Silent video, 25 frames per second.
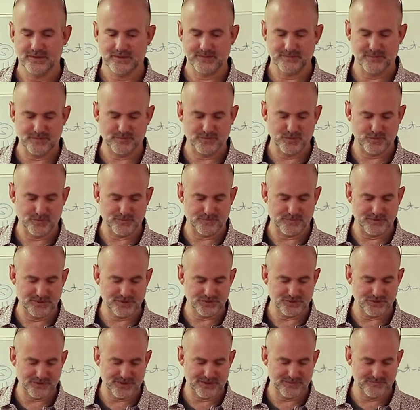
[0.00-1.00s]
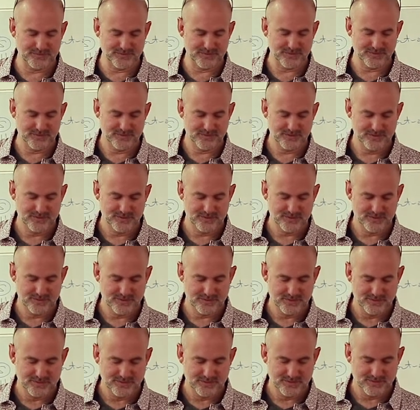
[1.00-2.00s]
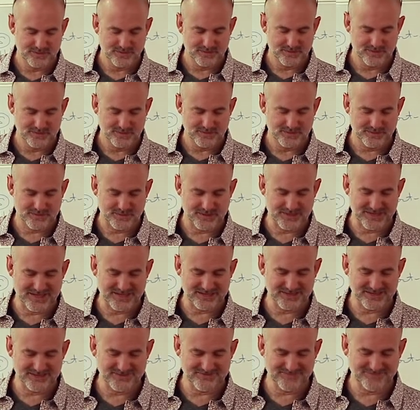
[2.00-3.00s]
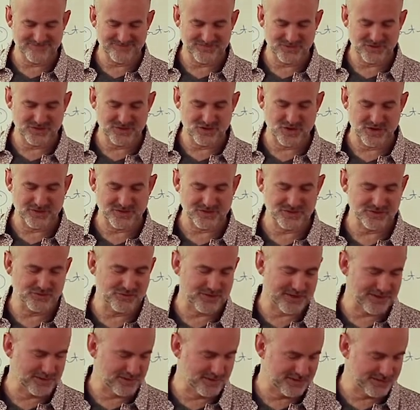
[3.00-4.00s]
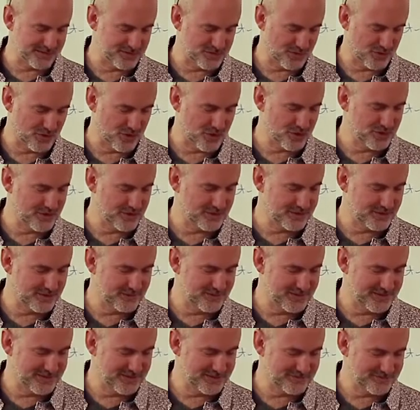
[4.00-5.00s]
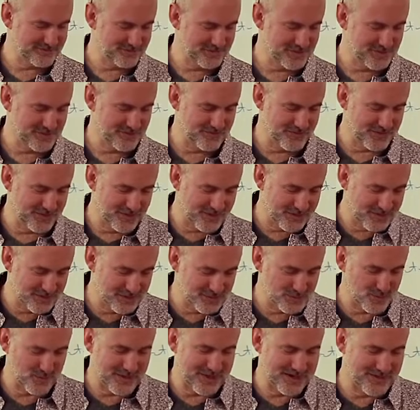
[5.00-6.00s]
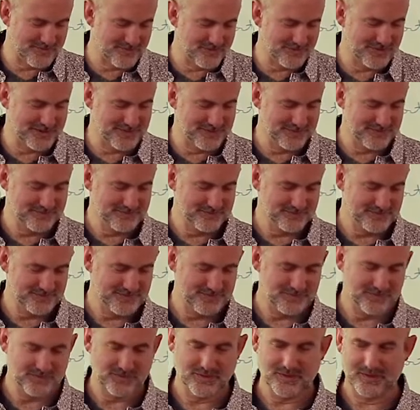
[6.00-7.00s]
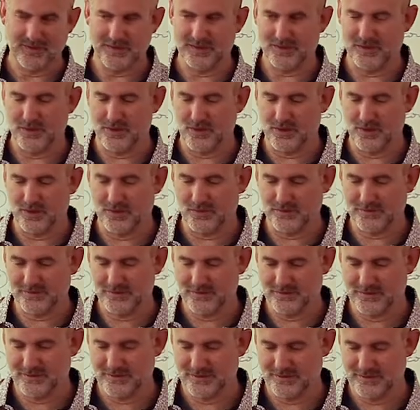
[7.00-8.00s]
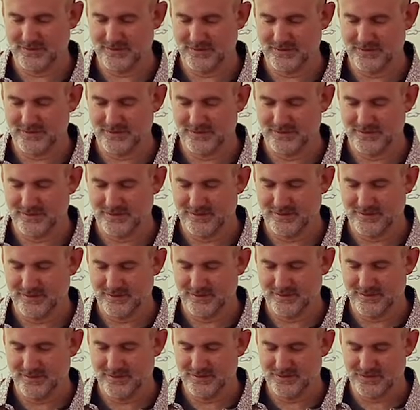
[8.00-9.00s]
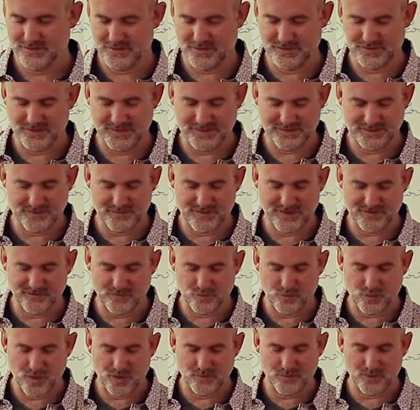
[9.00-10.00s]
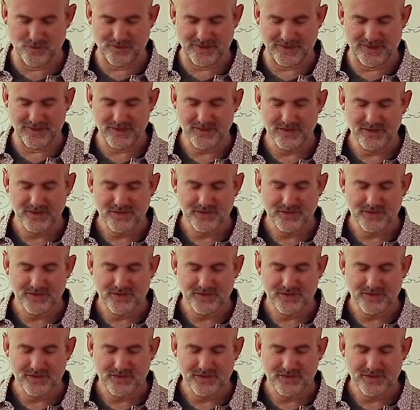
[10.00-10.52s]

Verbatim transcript: I'm going to build the pressure up. So that's kind of struggling to lock a little bit. Can you feel like it's wavering? Mm -hmm. And hold. So there's a bit of a wobble there.